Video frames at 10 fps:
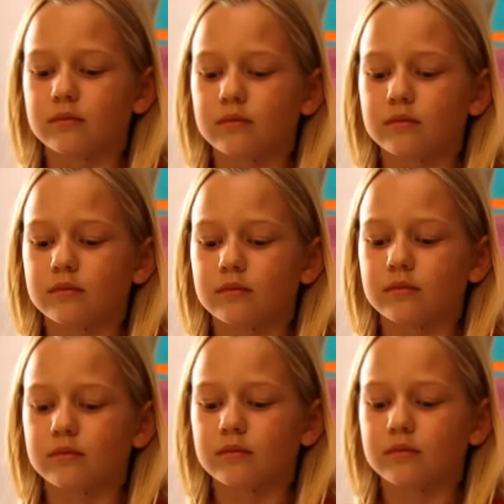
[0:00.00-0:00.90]

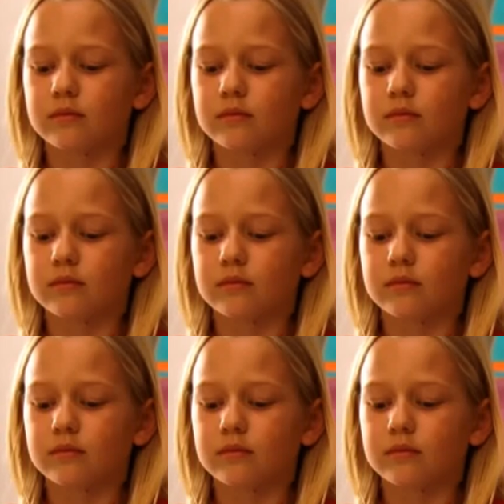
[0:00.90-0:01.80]

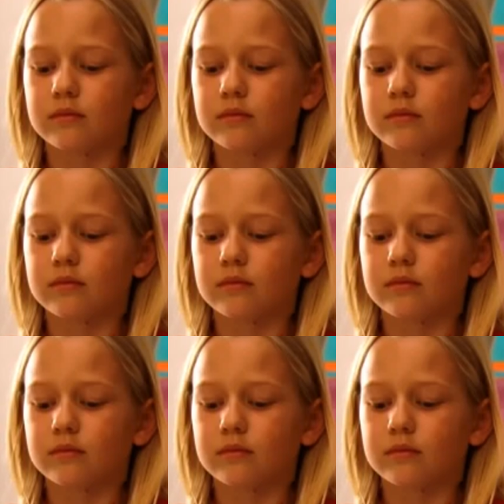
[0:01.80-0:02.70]

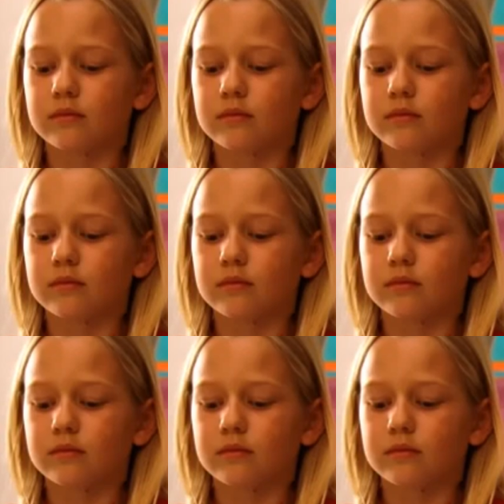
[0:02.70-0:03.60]

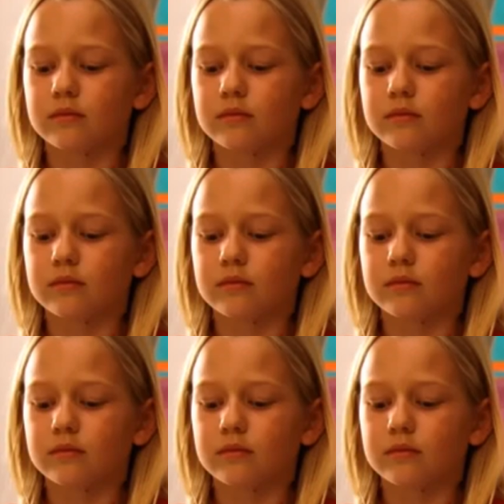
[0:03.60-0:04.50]

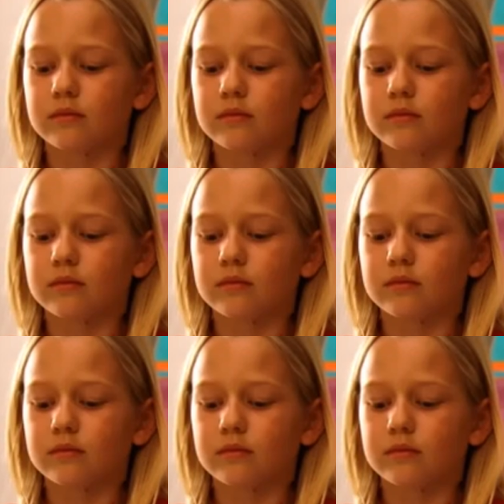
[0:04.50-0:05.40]

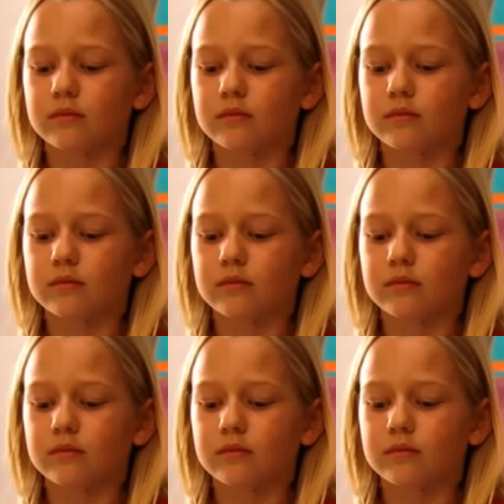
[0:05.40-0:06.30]

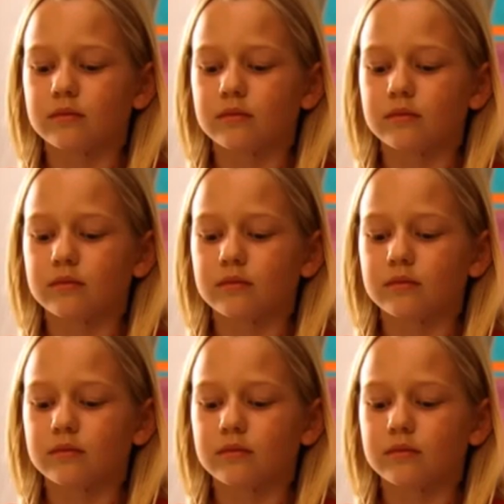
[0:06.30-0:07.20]

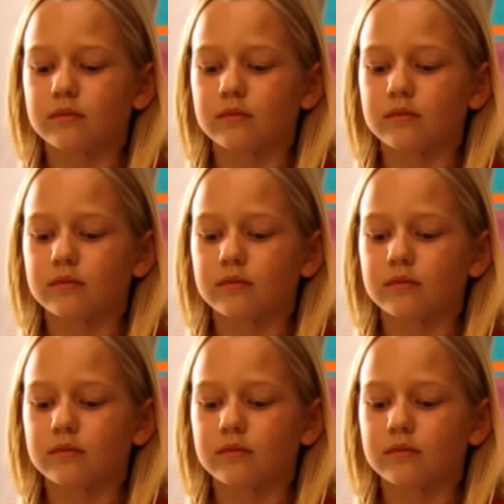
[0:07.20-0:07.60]
The person shown says nothing.